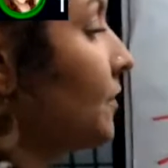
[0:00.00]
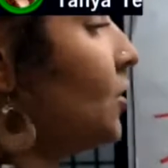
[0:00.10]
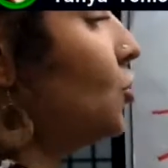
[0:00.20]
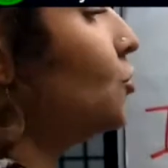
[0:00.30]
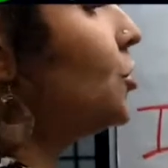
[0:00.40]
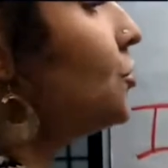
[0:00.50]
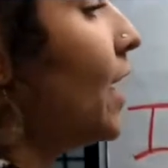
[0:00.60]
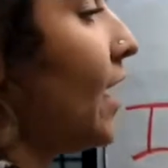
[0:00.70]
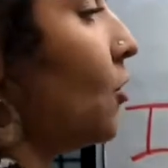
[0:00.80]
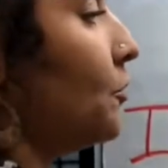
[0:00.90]
And who do you
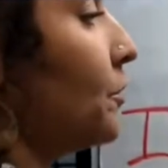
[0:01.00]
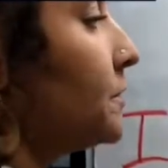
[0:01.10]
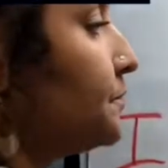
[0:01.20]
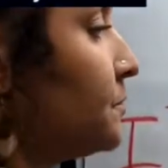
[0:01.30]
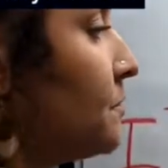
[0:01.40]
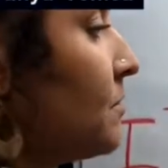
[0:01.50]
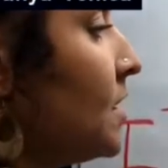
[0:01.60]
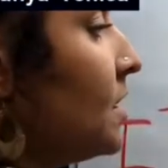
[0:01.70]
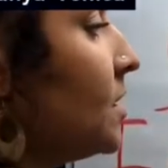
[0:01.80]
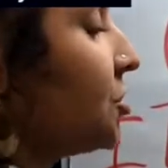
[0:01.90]
help
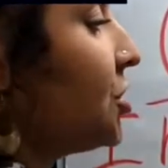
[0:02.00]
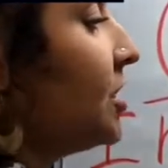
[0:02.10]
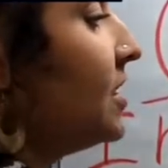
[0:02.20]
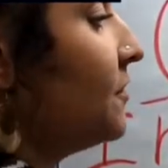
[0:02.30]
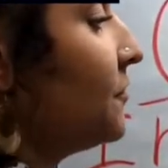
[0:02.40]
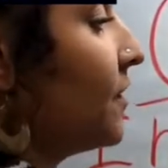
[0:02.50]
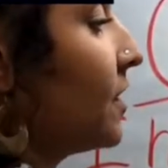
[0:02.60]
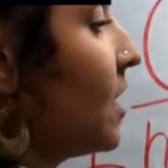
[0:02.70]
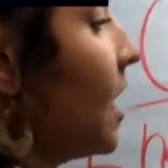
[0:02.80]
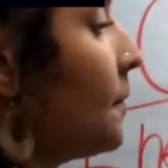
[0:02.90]
achieve,
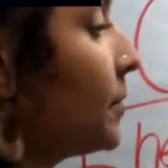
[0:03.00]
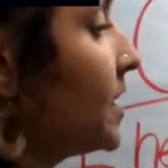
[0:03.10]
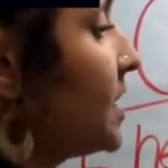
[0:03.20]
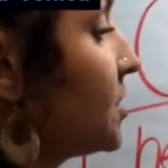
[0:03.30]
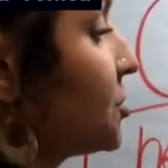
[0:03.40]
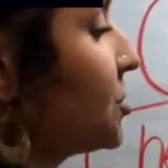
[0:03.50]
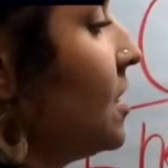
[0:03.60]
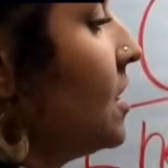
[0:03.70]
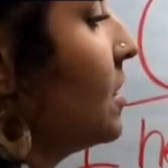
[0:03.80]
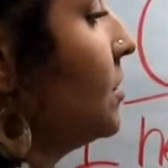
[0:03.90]
accomplish,
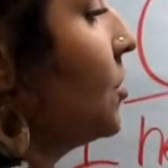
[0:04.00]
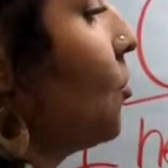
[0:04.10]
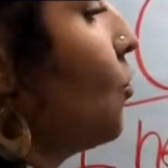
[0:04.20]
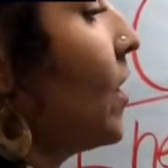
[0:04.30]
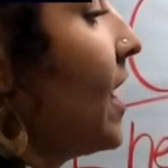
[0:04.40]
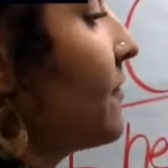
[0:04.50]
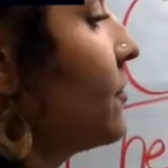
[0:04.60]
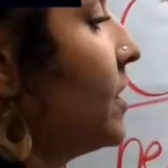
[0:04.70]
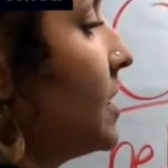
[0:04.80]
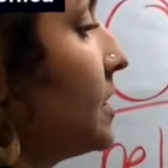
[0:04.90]
you know, whatever it